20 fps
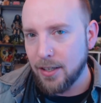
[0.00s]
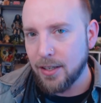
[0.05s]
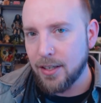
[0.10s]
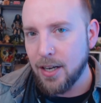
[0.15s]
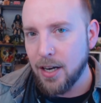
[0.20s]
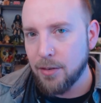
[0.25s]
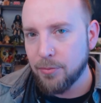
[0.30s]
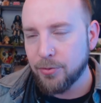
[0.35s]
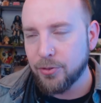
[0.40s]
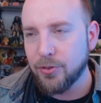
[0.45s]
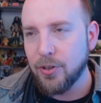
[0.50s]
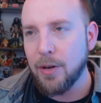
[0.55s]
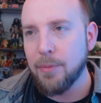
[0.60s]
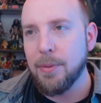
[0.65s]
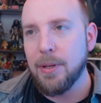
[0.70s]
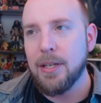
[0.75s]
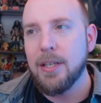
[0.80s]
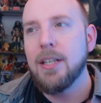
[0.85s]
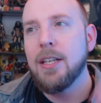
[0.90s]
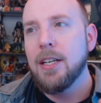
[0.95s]
going to come
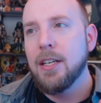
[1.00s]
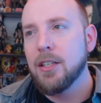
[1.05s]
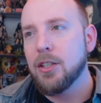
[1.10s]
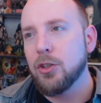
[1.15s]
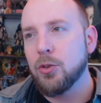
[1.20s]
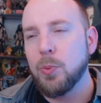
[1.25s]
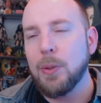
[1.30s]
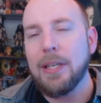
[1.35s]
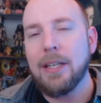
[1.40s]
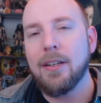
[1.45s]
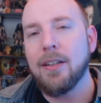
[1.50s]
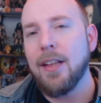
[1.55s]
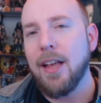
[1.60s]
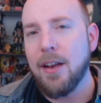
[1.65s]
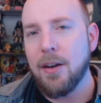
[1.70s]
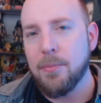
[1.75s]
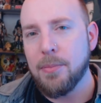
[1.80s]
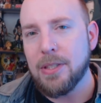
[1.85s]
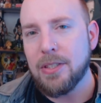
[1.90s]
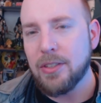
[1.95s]
from it because we get a
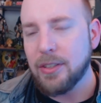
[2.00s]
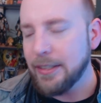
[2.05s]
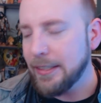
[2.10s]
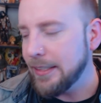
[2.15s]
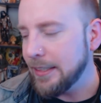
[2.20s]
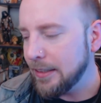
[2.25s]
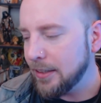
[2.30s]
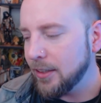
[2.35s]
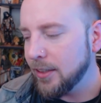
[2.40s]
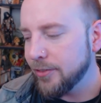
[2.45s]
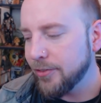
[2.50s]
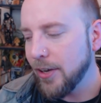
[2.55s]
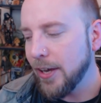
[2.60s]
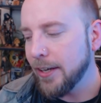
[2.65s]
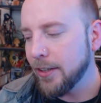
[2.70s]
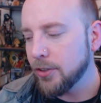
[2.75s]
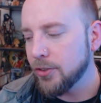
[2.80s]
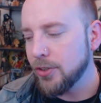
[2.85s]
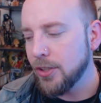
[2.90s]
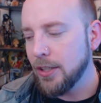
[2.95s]
lot of misleading
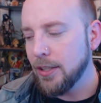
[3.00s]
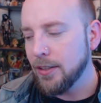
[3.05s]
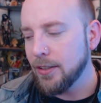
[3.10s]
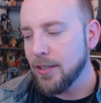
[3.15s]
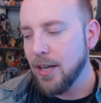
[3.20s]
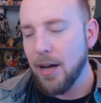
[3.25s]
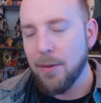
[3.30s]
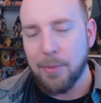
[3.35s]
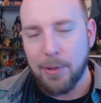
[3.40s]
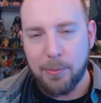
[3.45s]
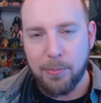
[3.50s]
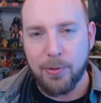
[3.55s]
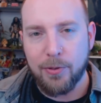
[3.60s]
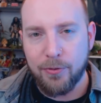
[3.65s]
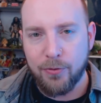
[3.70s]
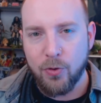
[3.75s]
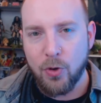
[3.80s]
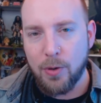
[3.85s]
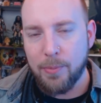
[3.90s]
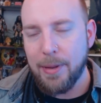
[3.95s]
cliffhangers in comic
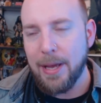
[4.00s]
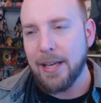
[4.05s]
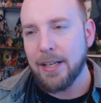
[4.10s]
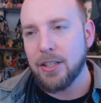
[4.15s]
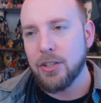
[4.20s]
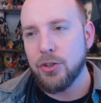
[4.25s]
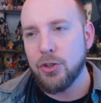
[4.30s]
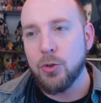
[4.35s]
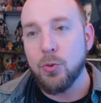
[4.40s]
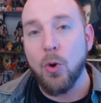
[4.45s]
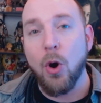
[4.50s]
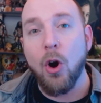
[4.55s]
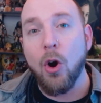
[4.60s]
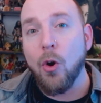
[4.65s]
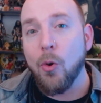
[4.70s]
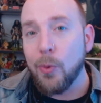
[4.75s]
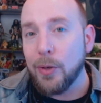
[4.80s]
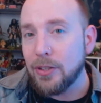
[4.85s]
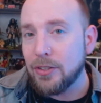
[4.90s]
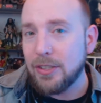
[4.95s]
book format because you
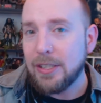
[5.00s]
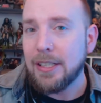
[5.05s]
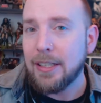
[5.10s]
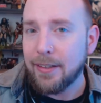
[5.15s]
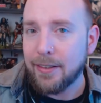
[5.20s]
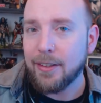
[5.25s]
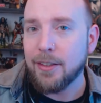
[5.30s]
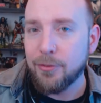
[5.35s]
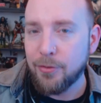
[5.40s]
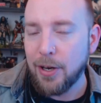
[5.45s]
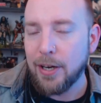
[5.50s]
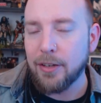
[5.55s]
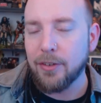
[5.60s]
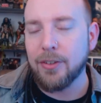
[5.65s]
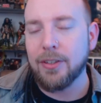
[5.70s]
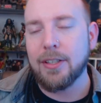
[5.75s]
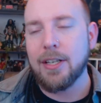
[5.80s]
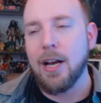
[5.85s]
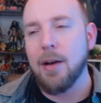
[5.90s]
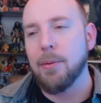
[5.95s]
always need a
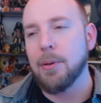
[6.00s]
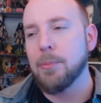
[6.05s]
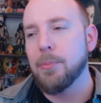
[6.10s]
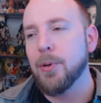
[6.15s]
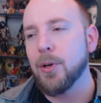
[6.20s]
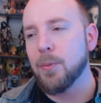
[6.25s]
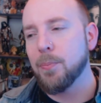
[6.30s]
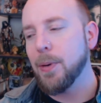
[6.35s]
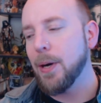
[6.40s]
cliffhanger in the comic book.